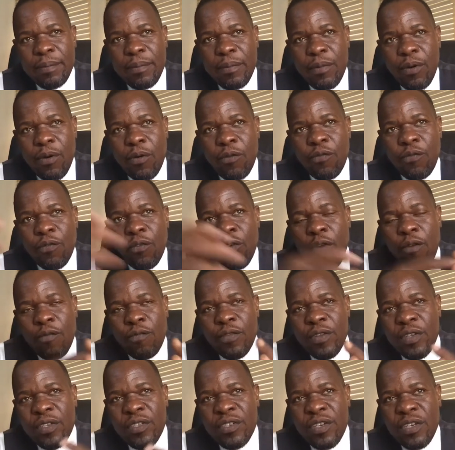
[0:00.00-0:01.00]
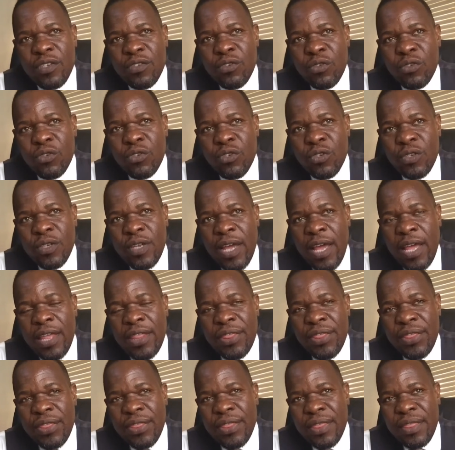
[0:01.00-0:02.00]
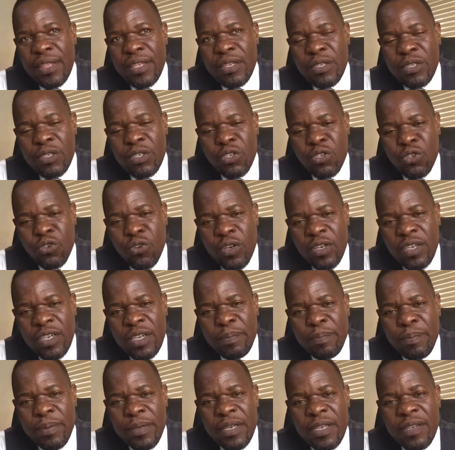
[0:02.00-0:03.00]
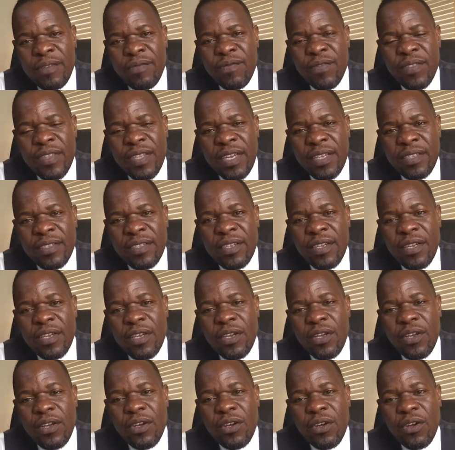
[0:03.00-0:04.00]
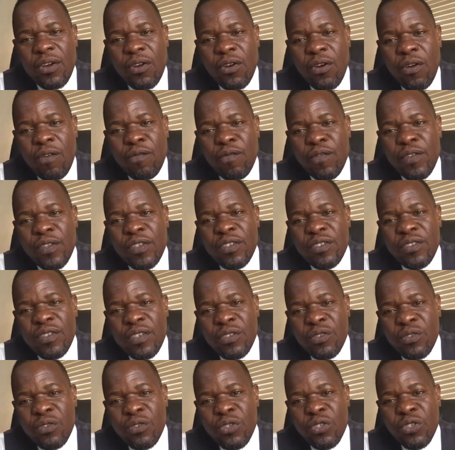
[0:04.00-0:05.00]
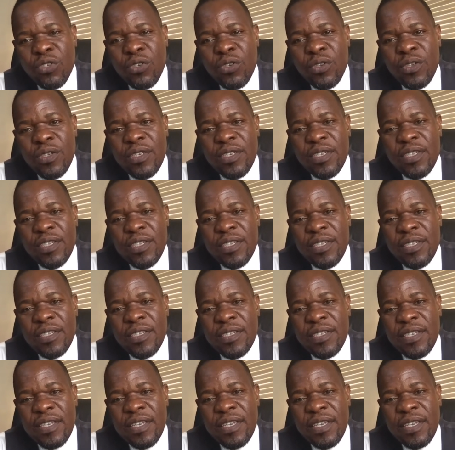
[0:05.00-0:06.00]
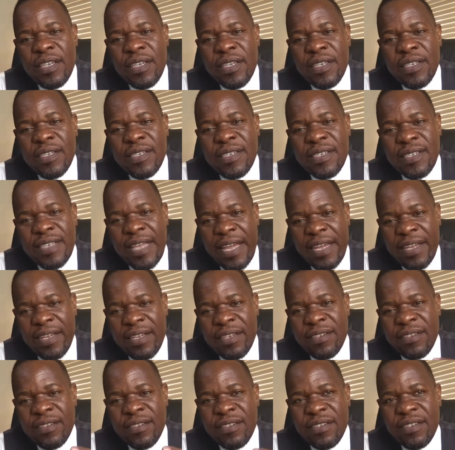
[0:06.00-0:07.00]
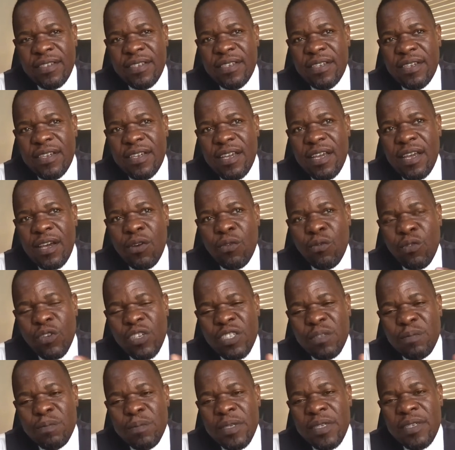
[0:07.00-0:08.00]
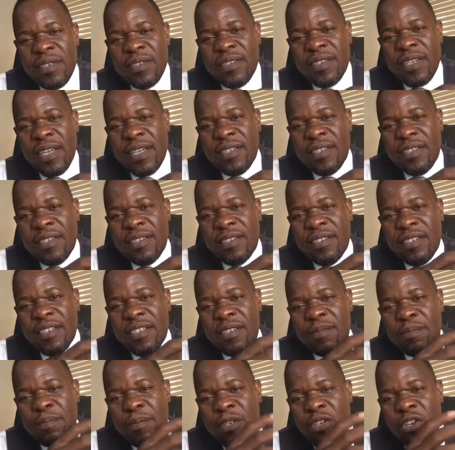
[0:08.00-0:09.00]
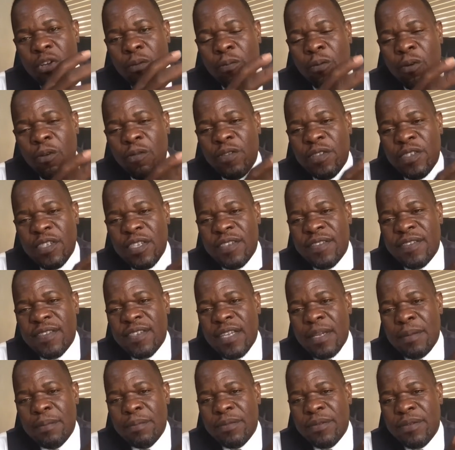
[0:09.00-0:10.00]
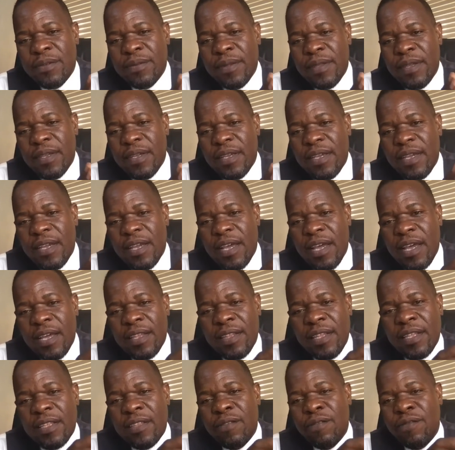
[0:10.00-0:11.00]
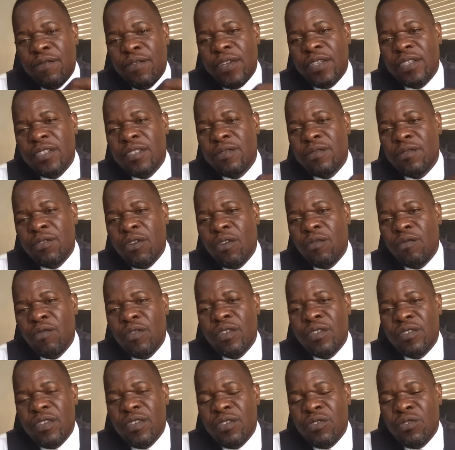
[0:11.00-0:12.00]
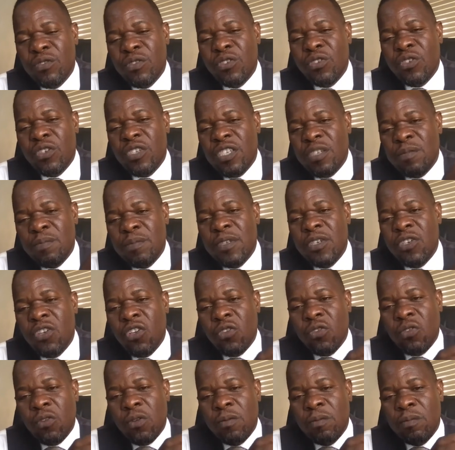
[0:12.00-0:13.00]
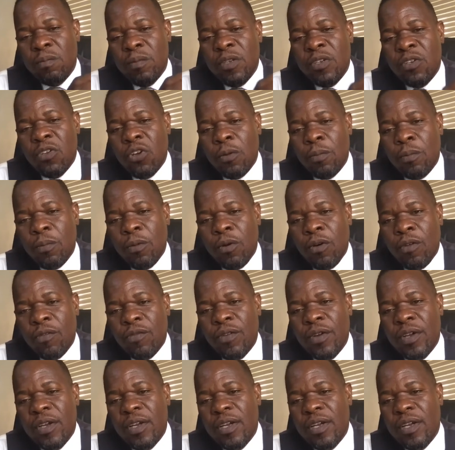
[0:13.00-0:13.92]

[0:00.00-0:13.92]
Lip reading: of conflict resolution. I strongly believe that conflict resolution is a science, which means that it is made up of systems, and that effective conflict resolution is made up of